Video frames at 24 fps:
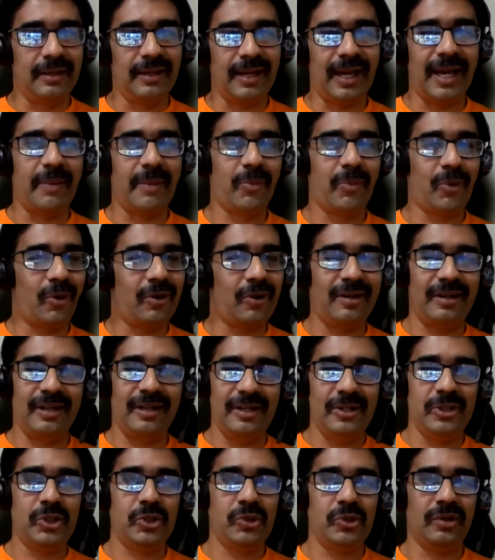I'm not really
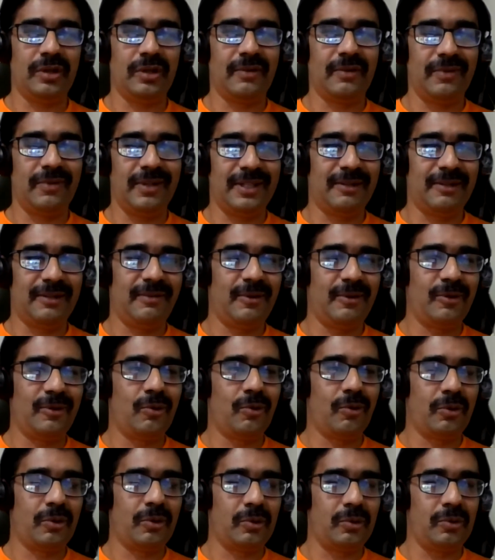sure whether we will go
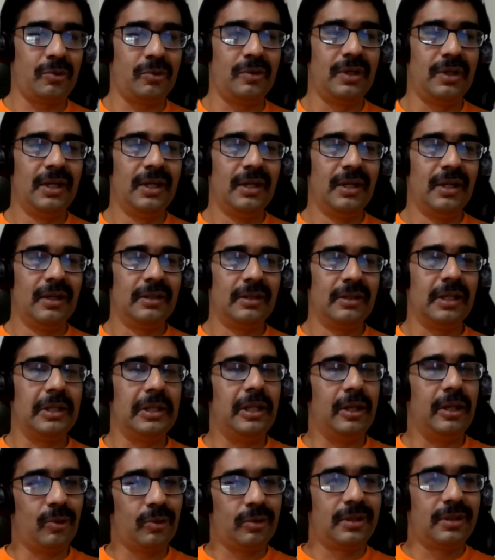to the
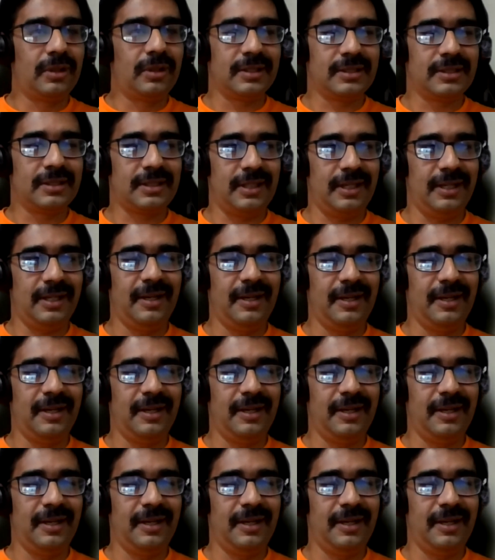Niruddha state,